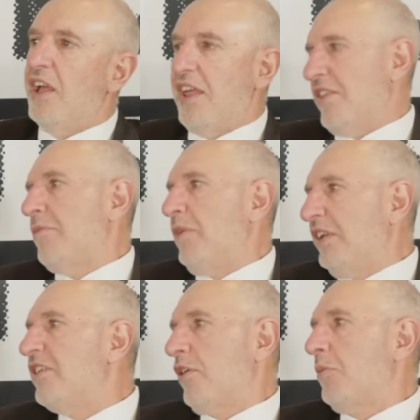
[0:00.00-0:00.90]
And they've
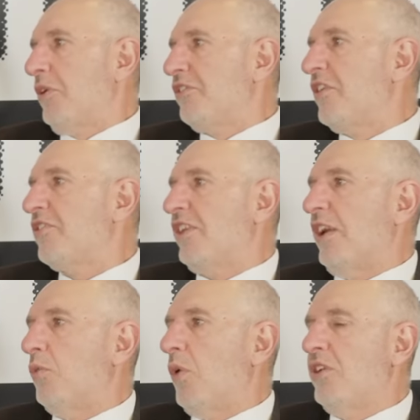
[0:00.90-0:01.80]
been terrible since
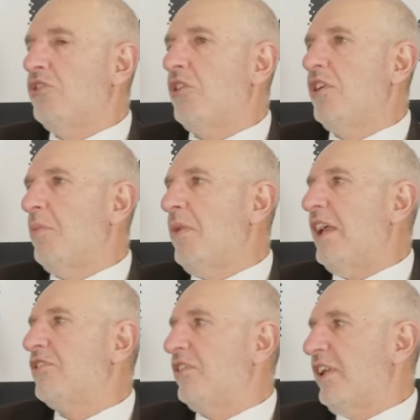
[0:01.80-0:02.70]
then. One shouldn't
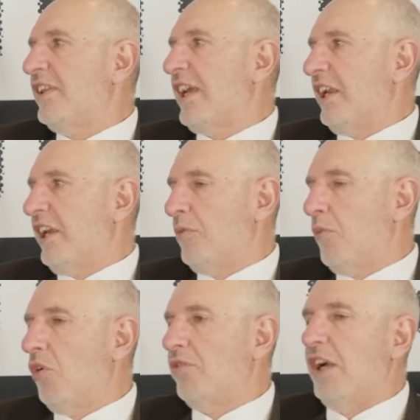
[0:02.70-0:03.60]
imagine that they're going to get
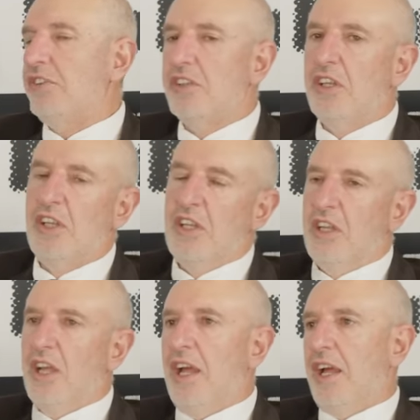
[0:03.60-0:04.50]
more votes.
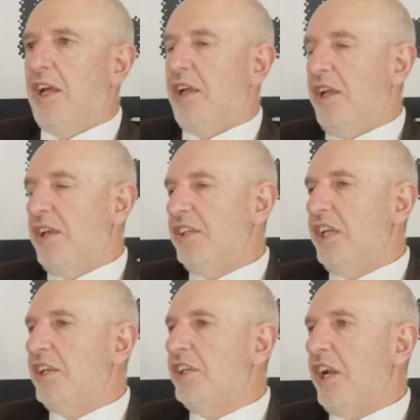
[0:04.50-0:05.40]
So
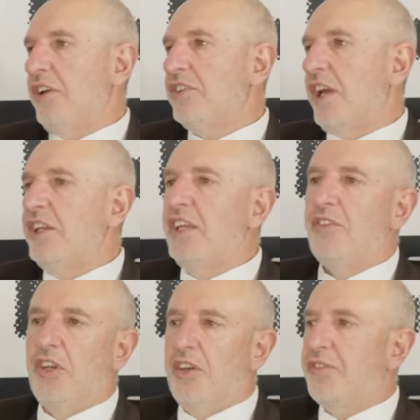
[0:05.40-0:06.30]

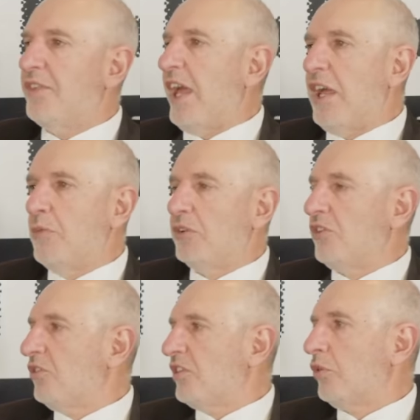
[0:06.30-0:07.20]
even if they're able
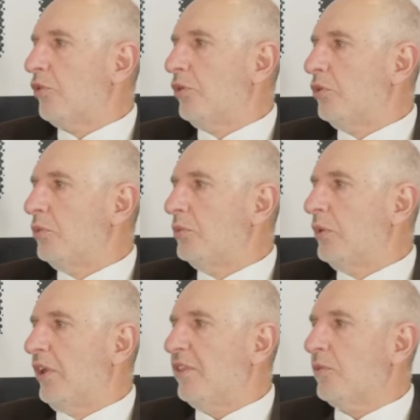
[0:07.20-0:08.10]
to still rule
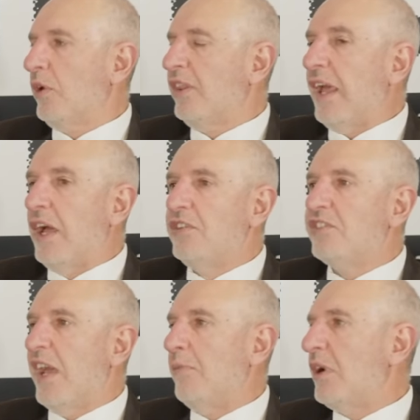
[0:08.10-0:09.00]
with their own
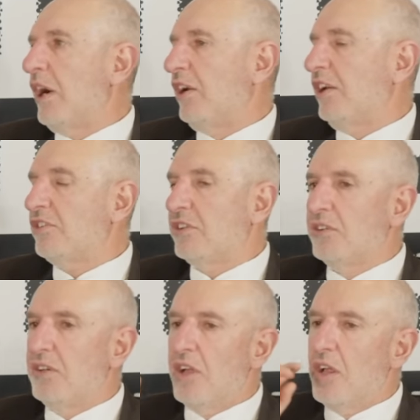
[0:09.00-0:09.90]
tame
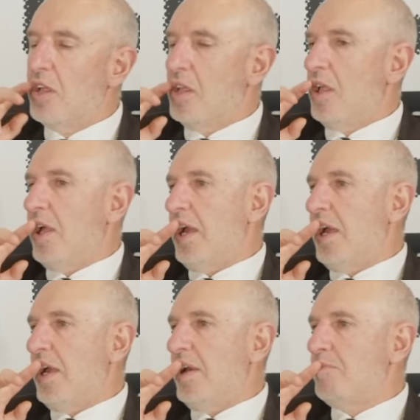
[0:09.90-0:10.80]
coalition,
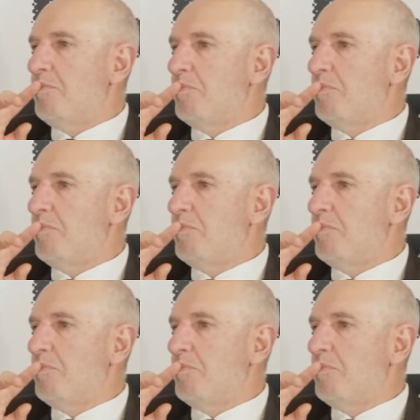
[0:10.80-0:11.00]
South